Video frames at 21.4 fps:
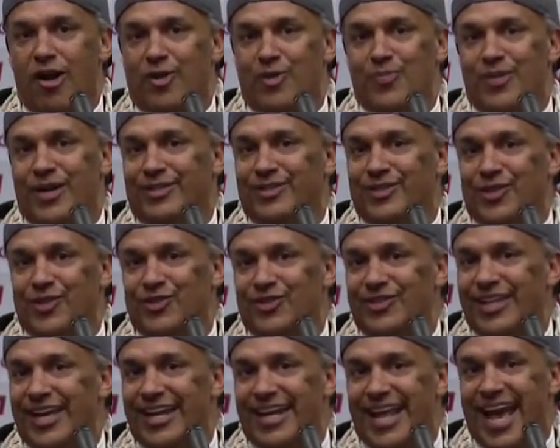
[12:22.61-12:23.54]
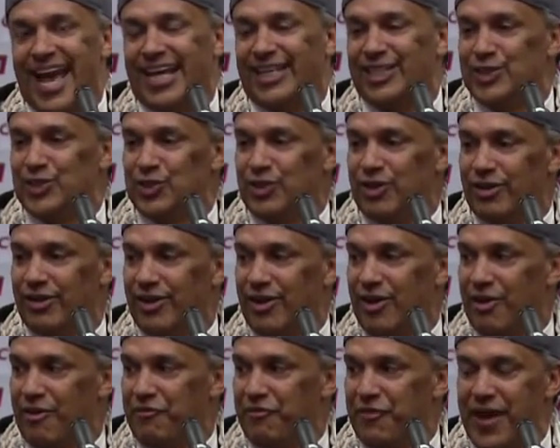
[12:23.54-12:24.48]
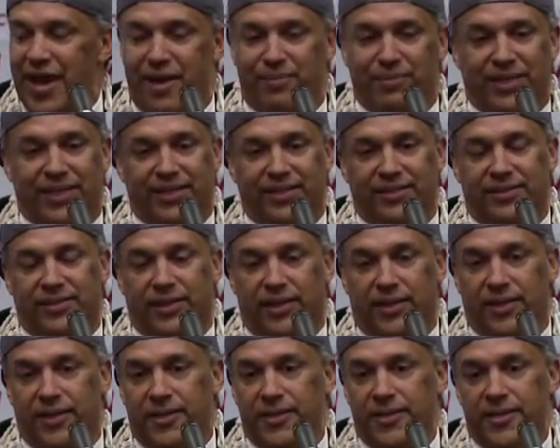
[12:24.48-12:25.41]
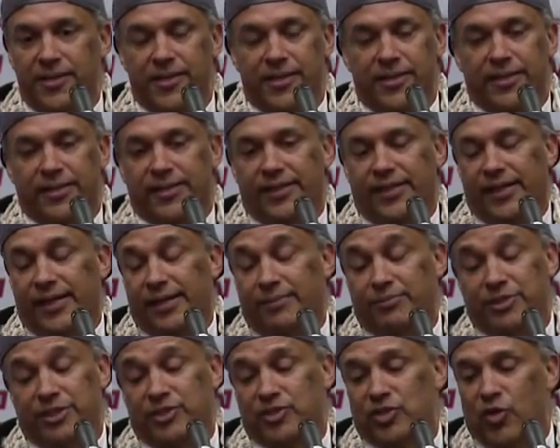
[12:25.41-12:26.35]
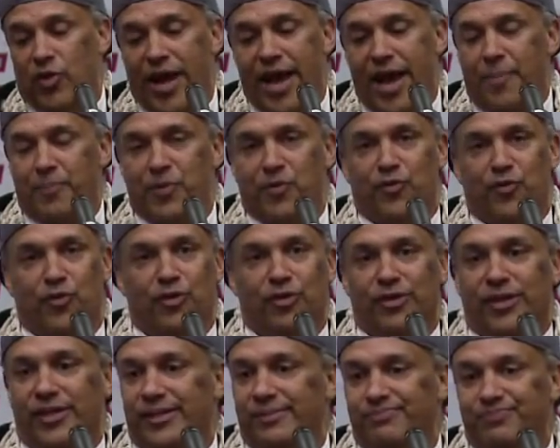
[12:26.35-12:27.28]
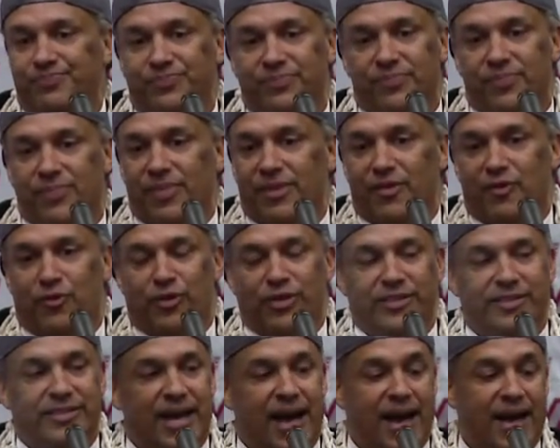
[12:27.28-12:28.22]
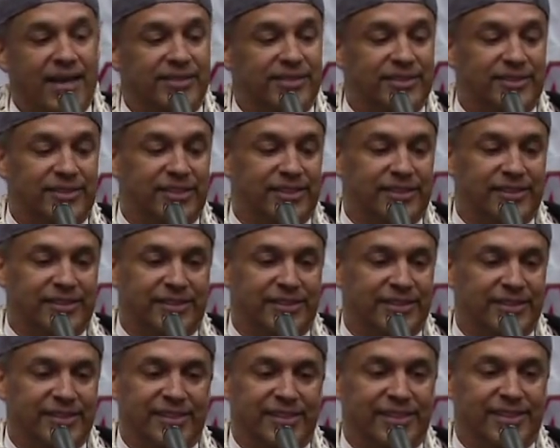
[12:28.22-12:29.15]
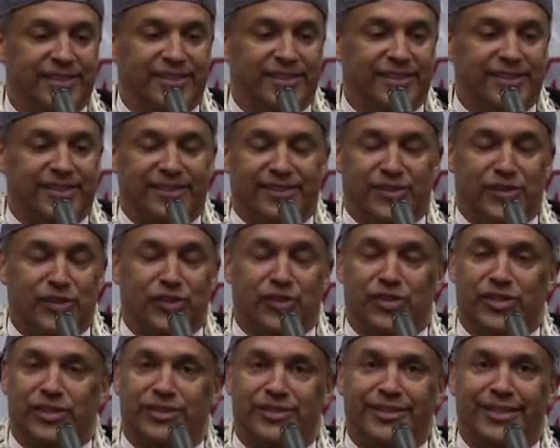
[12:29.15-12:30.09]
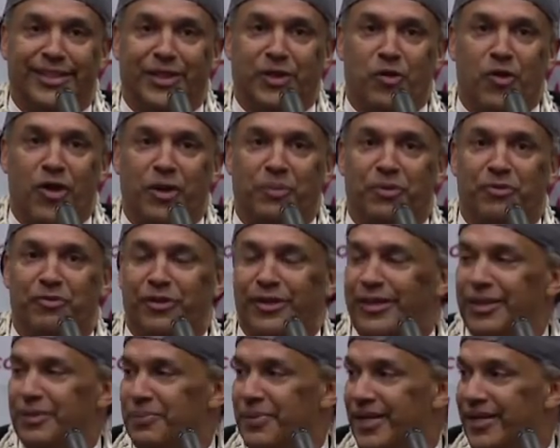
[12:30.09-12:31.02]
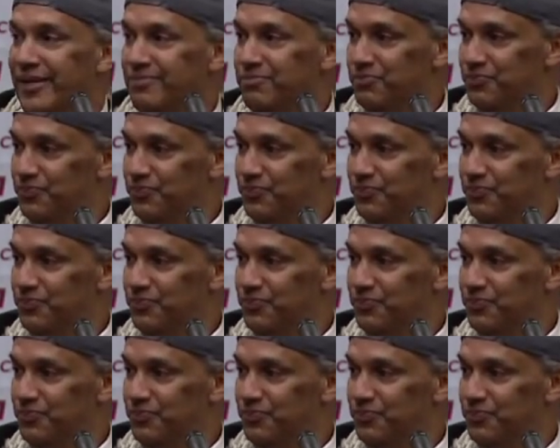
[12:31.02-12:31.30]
New Mexico State Aggies are a family, and I'm just so happy for these guys. It's just an incredible feeling, man.